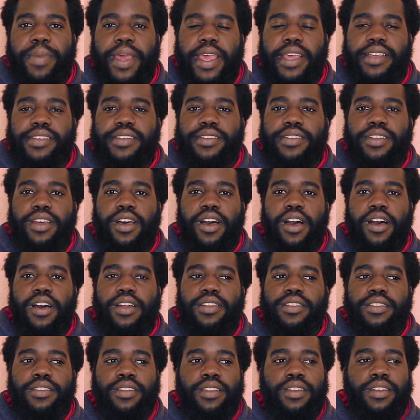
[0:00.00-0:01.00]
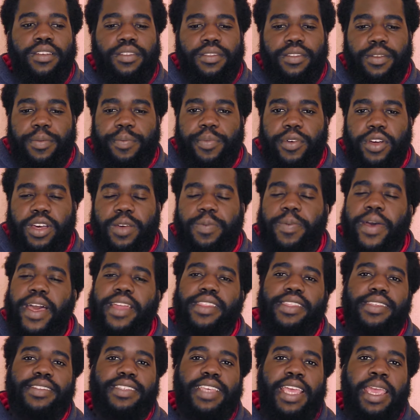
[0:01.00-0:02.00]
based on the book by
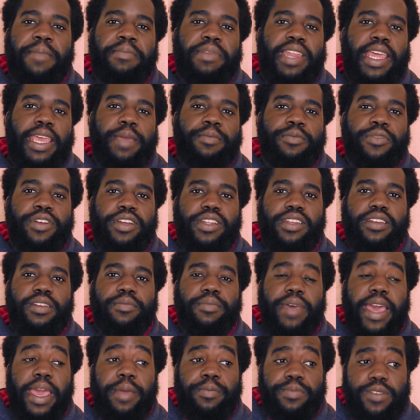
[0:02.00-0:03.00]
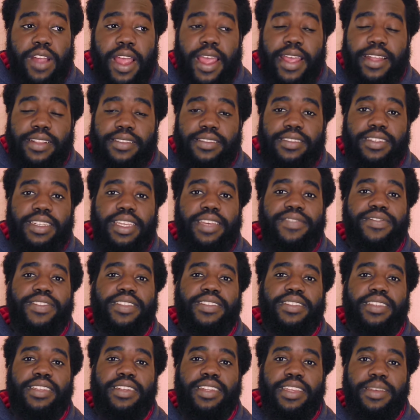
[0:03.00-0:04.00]
the same name written by Bryan
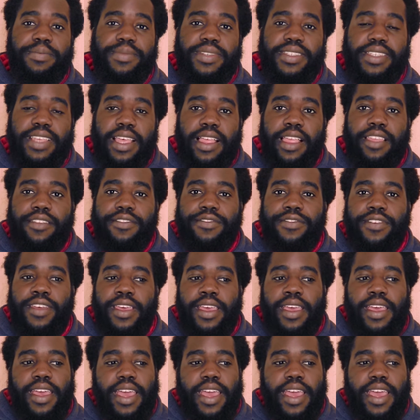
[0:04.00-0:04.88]
Stevenson himself,